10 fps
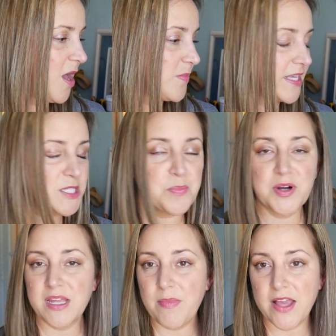That's
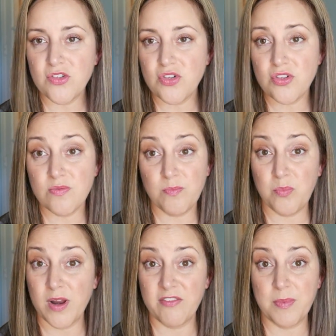pretty much
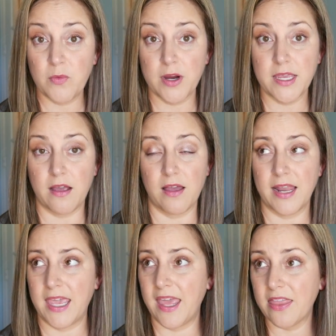what I've been working on.
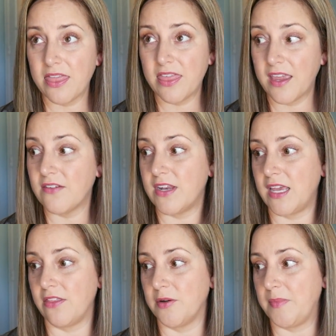I can't think of
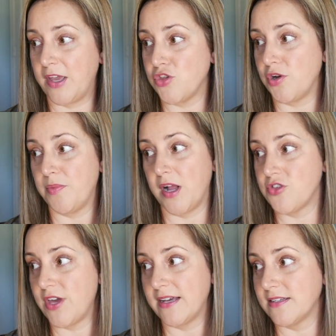any other major
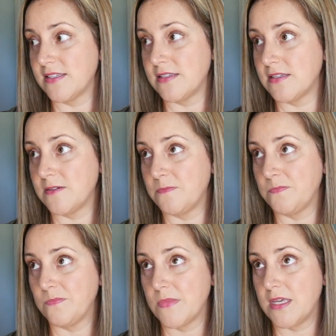projects.
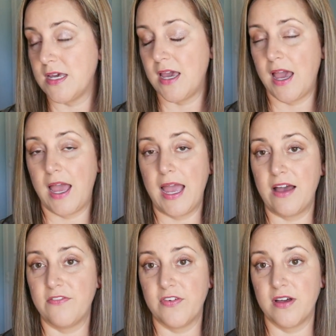I
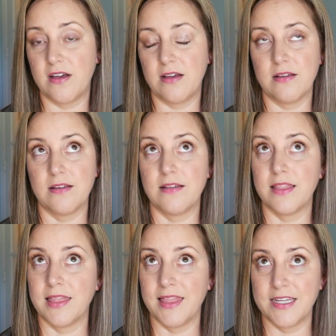have
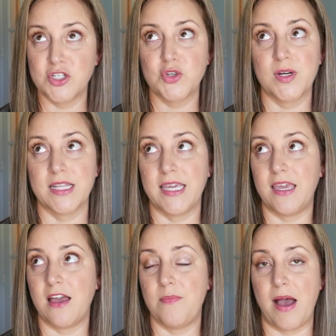
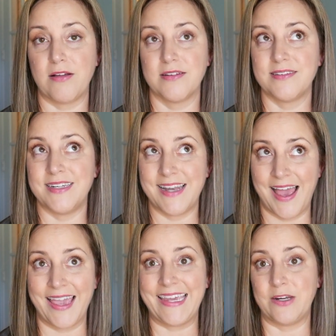literally about
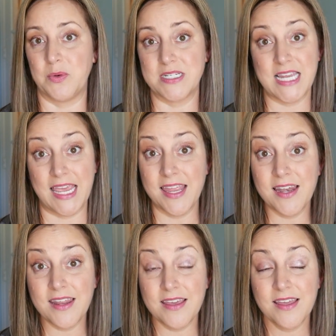9 or
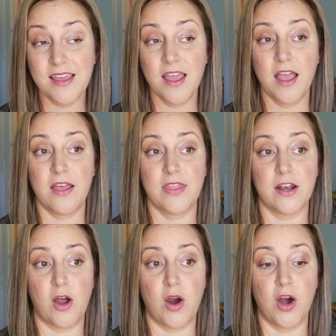10
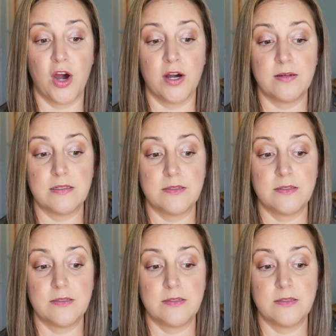that are